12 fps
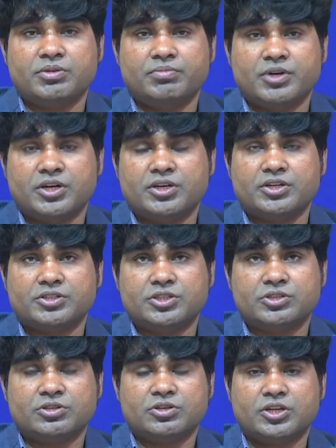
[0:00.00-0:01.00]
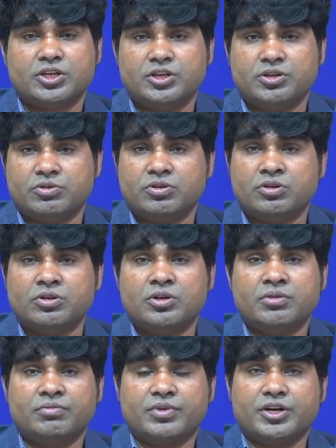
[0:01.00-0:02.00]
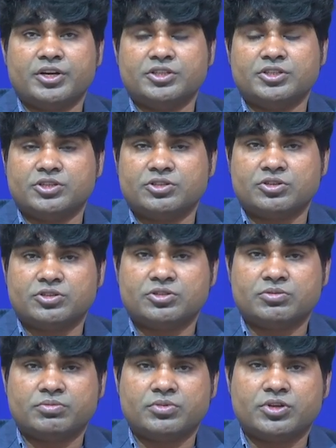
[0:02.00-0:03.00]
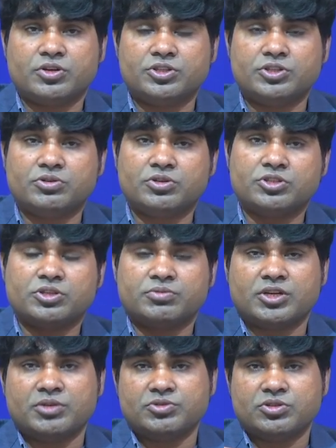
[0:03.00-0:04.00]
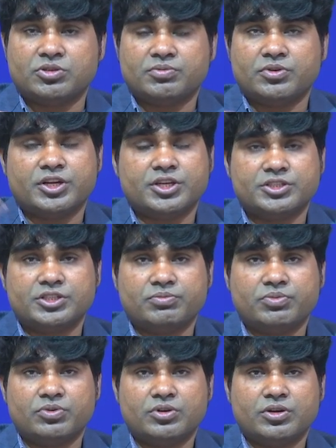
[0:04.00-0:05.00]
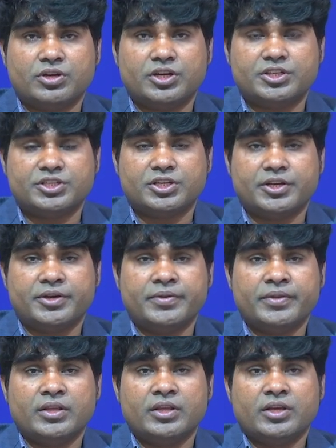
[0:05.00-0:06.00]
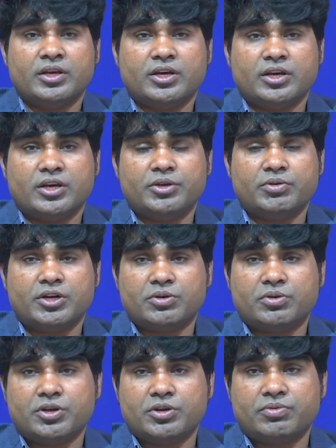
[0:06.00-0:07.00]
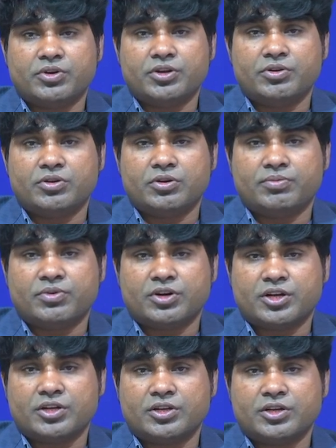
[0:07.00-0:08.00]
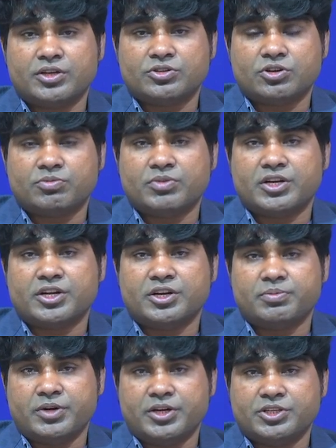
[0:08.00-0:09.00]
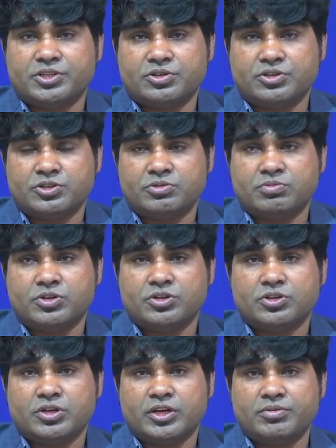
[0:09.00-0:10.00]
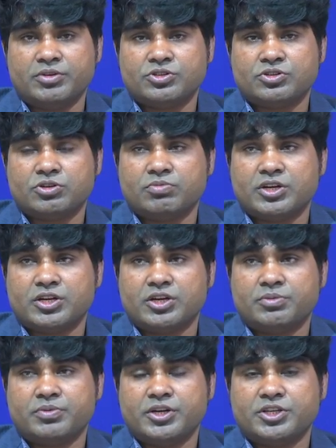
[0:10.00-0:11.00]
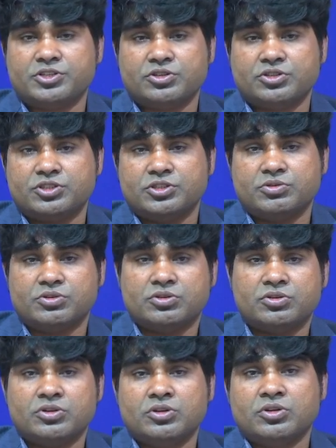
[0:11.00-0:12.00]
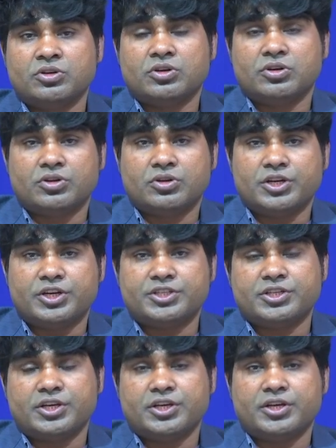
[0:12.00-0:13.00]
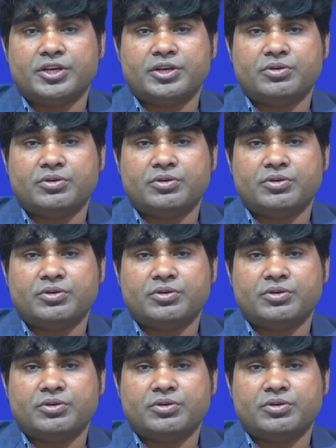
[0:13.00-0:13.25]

the better decision and fair decisions, because sometimes for example, let us say you are going for for stock market predictions, but having stock market predictions let us say